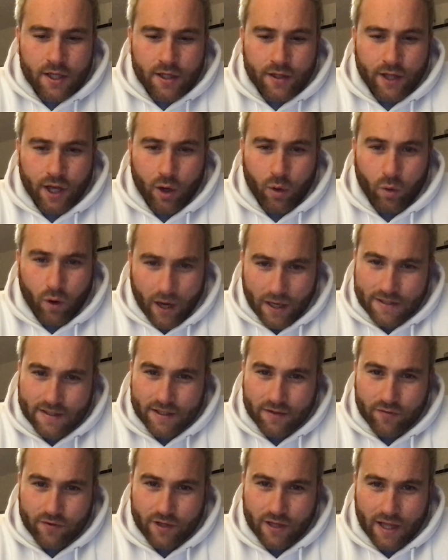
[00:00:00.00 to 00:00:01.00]
Now, what I
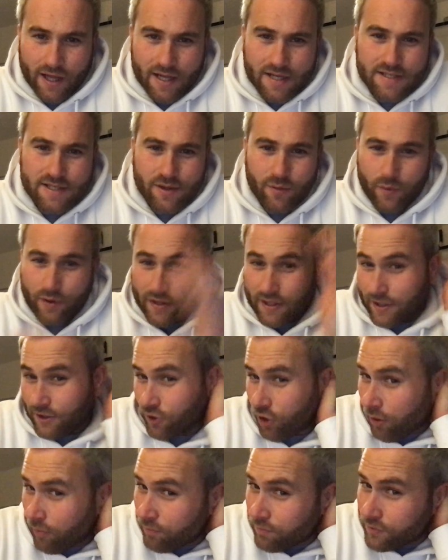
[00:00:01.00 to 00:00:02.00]
didn't realise that when they
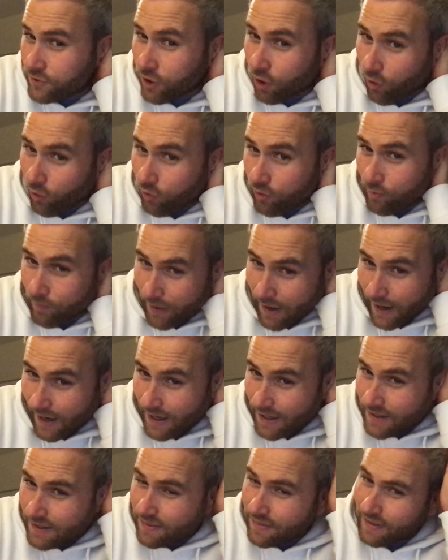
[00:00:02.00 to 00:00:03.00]
numbed all the
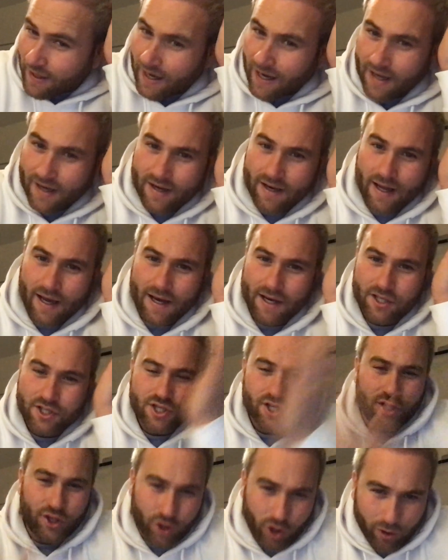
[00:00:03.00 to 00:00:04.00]
back, they hadn't
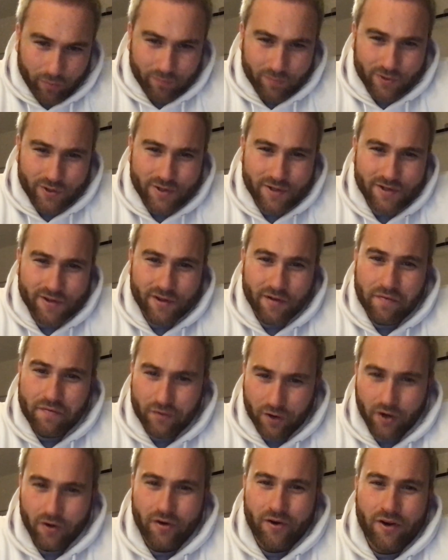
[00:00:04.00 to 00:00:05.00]
actually numbed the
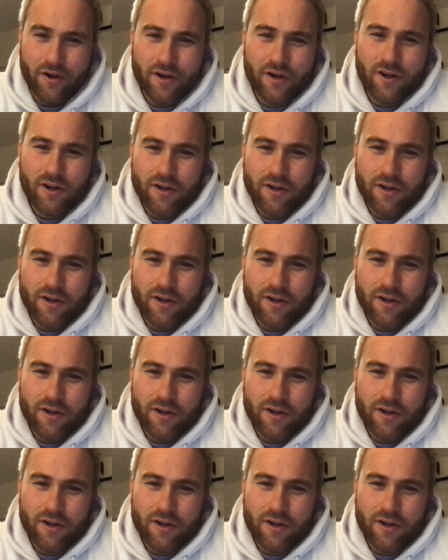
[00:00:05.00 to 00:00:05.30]
front.